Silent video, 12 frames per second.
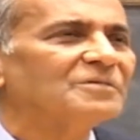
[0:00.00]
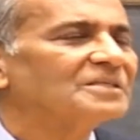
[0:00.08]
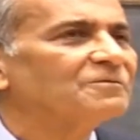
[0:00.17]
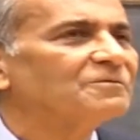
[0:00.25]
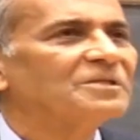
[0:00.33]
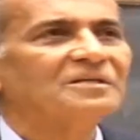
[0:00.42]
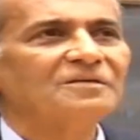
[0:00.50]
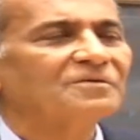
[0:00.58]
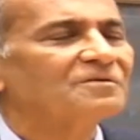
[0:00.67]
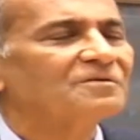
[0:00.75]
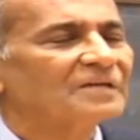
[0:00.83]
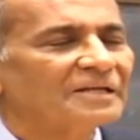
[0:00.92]
means even the
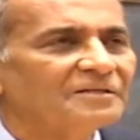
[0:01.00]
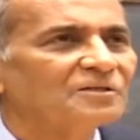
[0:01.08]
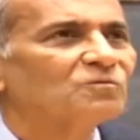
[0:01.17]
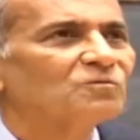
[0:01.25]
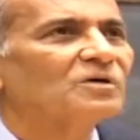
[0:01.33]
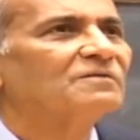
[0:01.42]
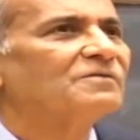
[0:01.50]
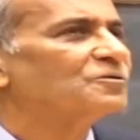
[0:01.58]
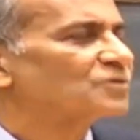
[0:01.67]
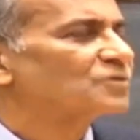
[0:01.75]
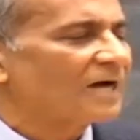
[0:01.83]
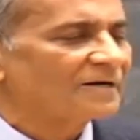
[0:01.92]
different religious
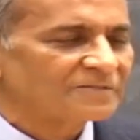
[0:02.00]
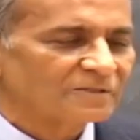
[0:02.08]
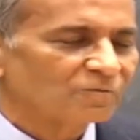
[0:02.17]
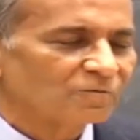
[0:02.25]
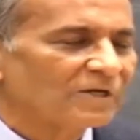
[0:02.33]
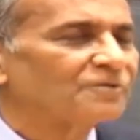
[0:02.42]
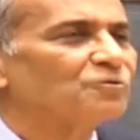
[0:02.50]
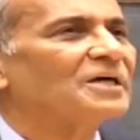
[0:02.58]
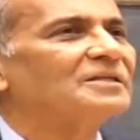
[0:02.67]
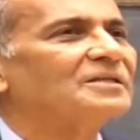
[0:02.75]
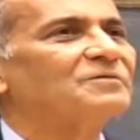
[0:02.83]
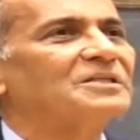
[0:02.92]
worldviews can't sit well
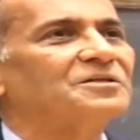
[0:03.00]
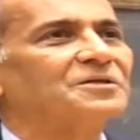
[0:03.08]
together with